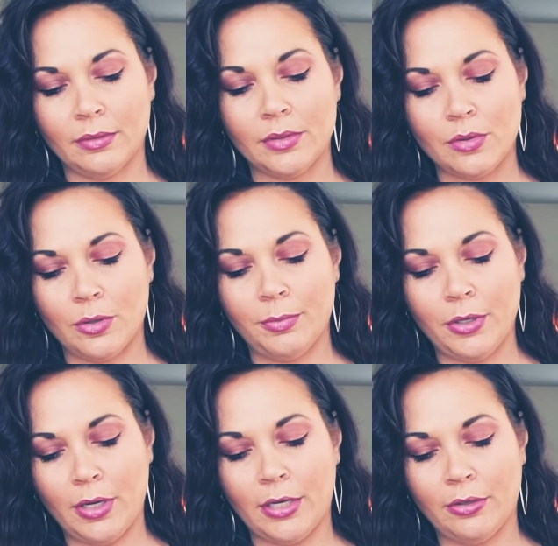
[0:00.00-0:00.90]

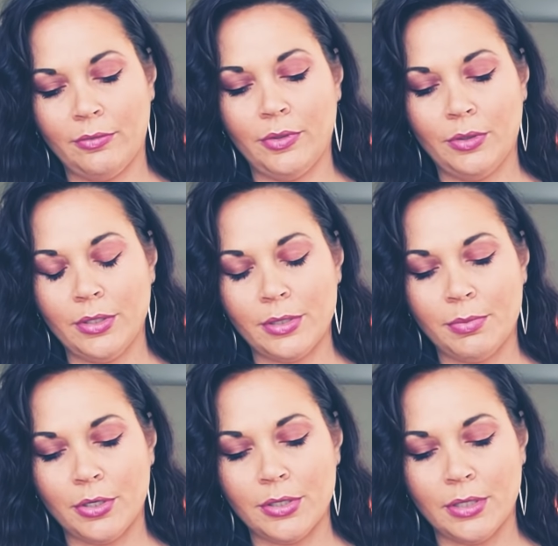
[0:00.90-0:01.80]
Scorpio, how you view this
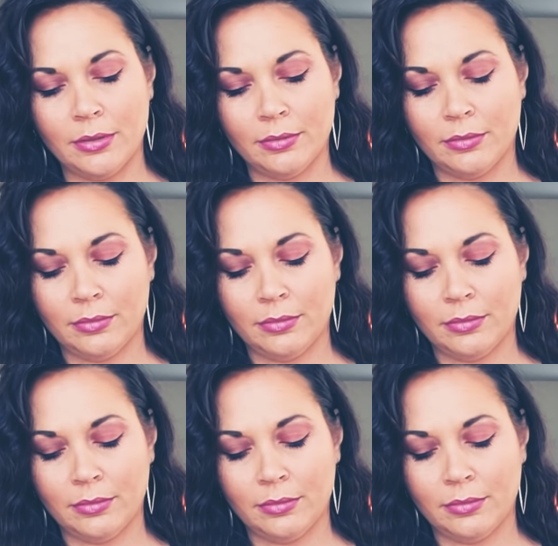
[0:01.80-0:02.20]
person?